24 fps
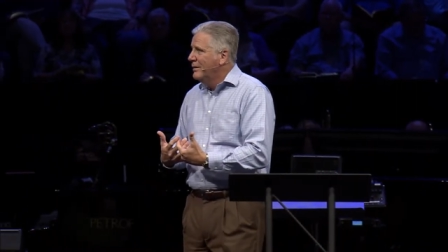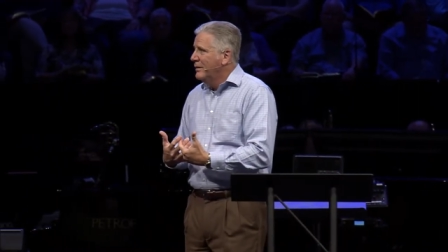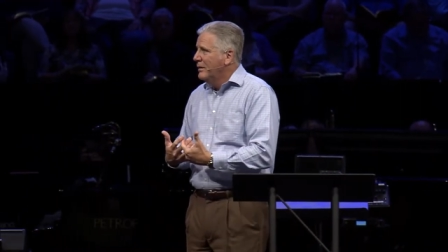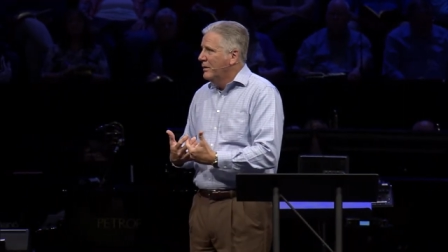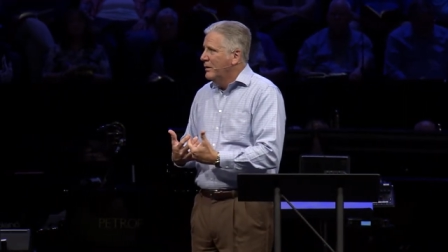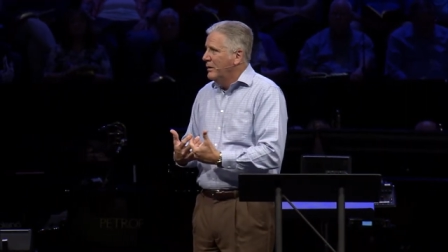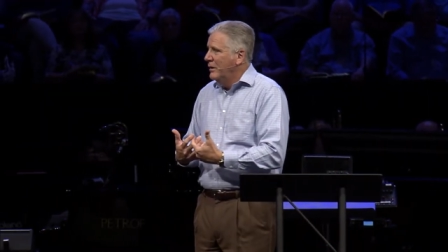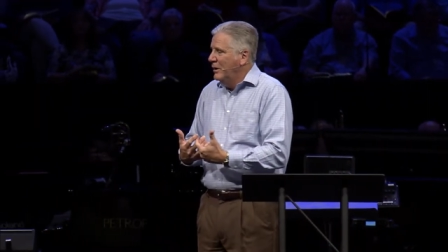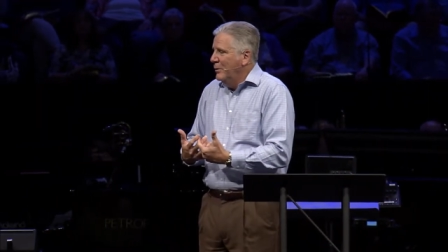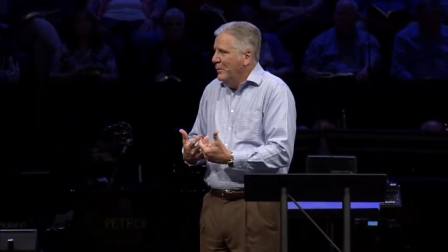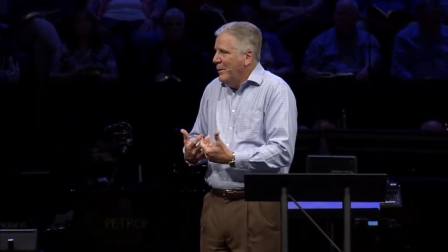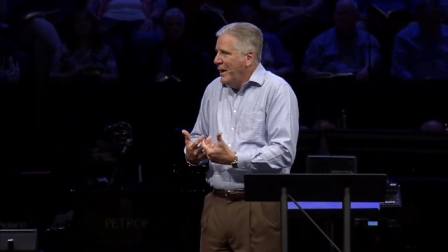
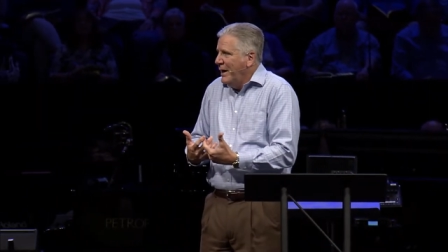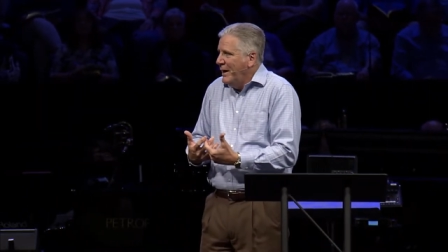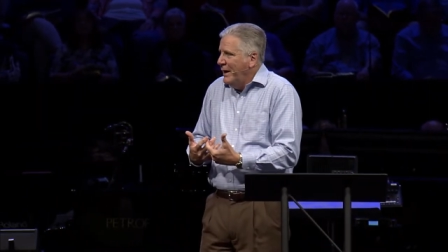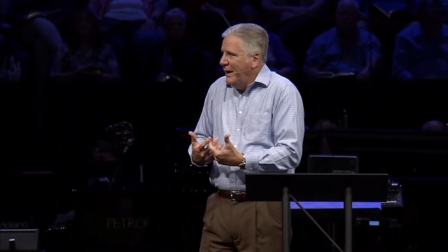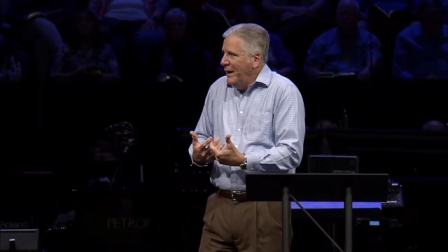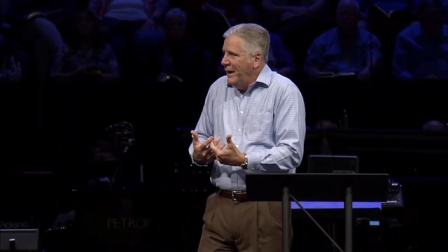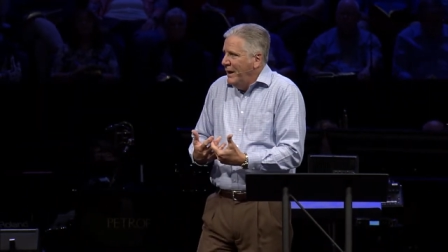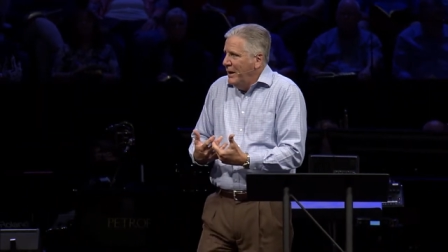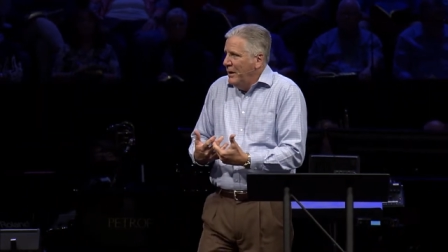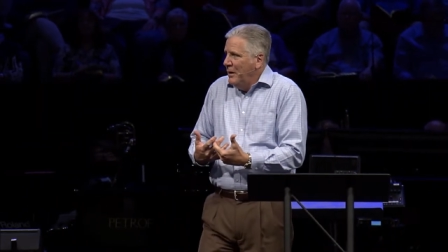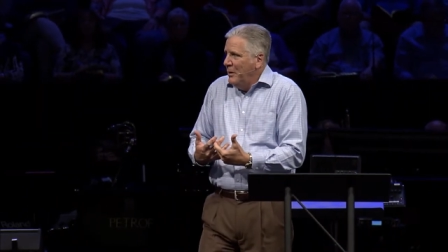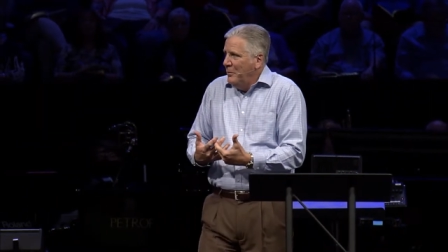Nehemiah,
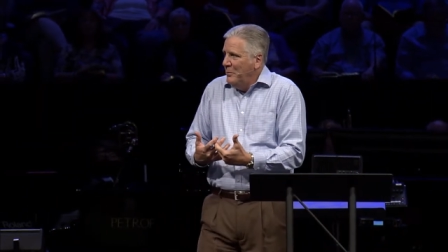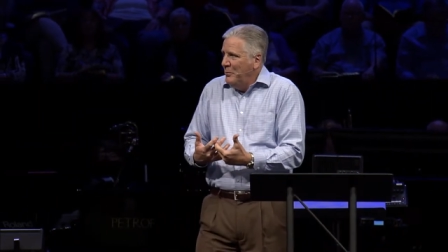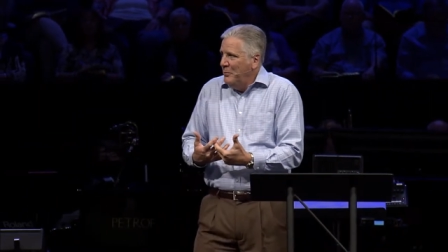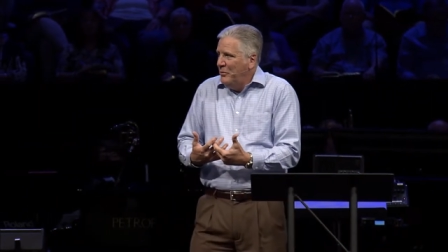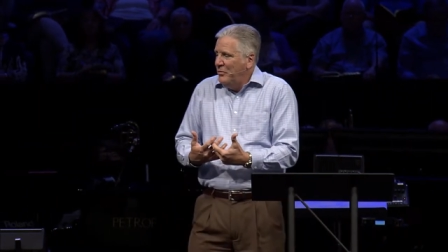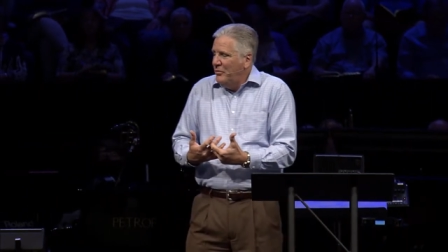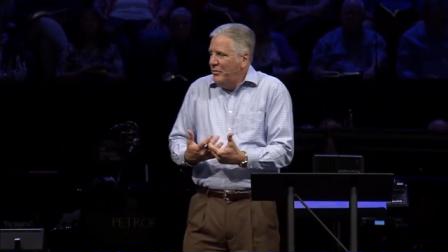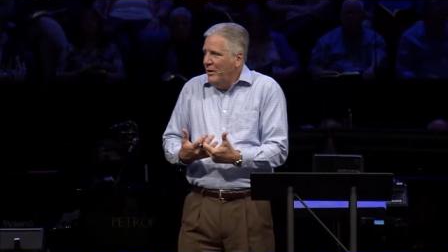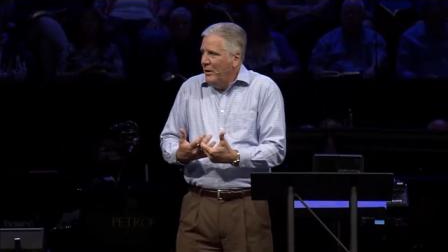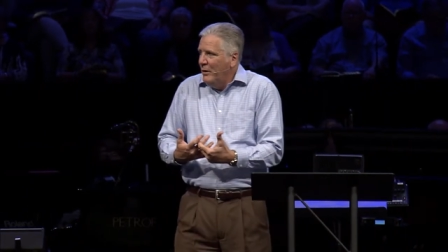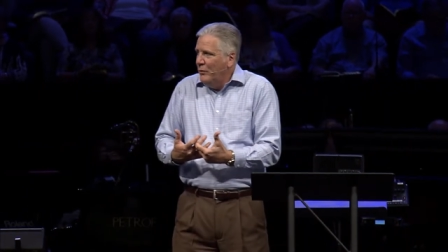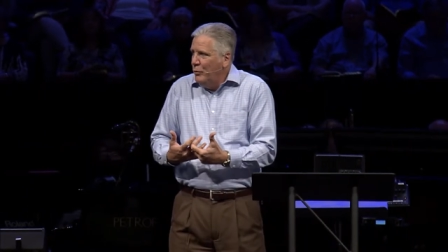in and of
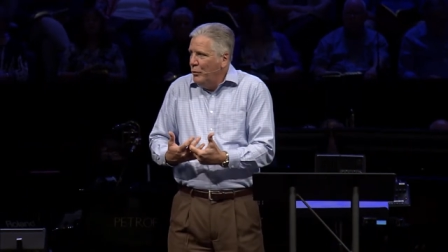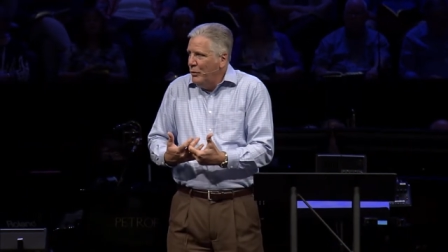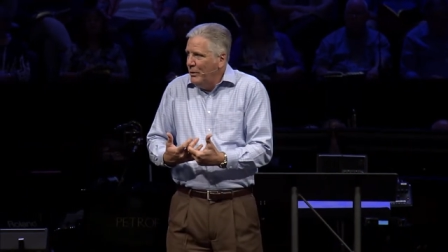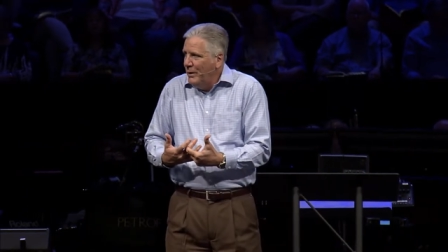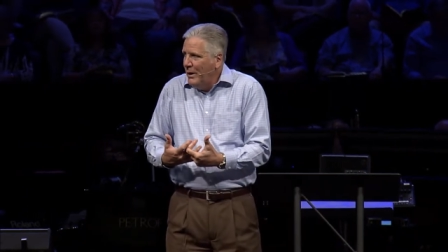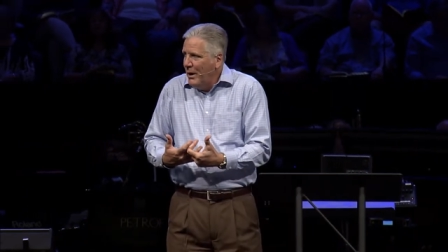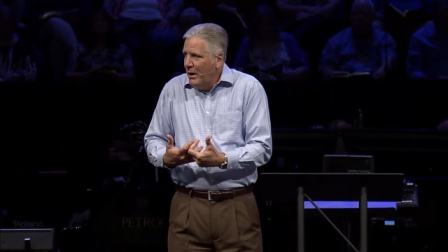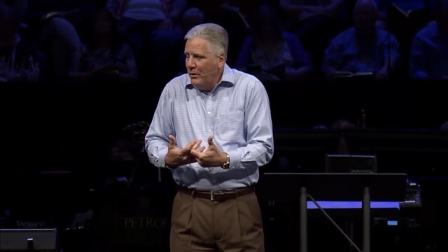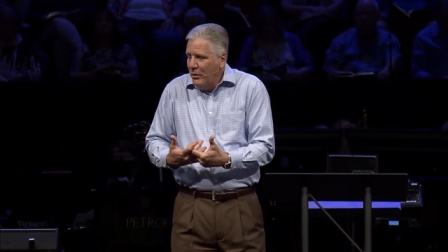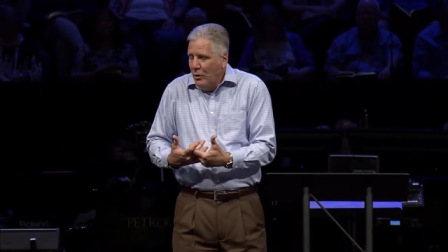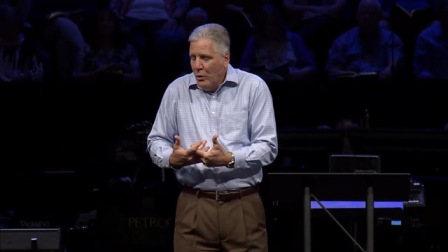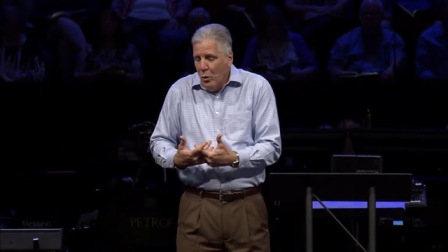himself, would
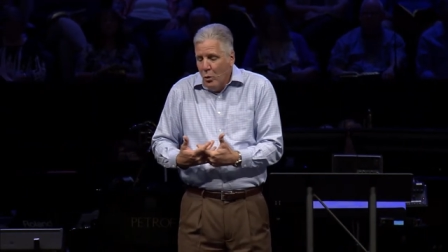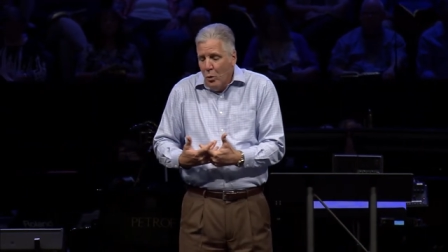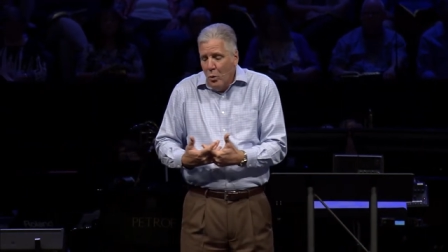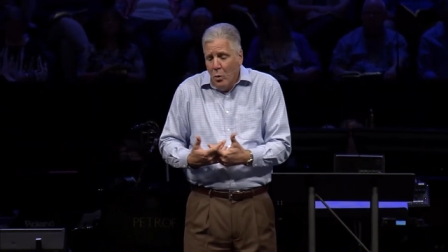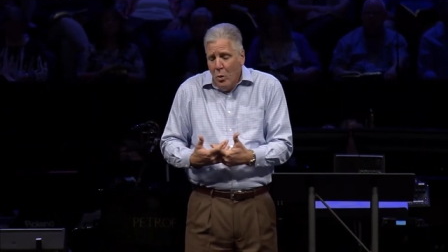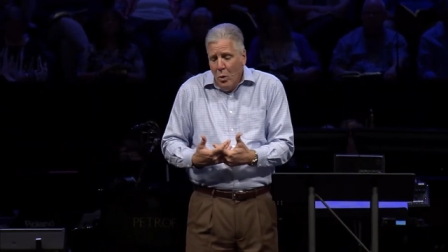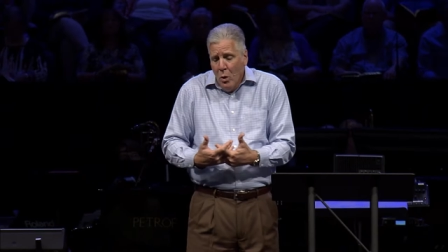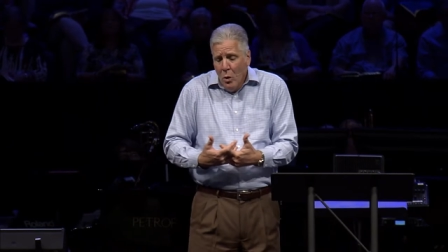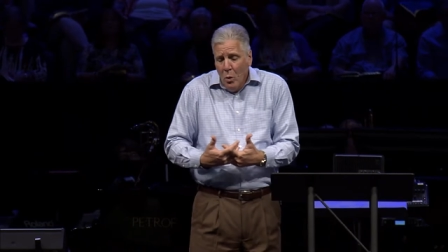not know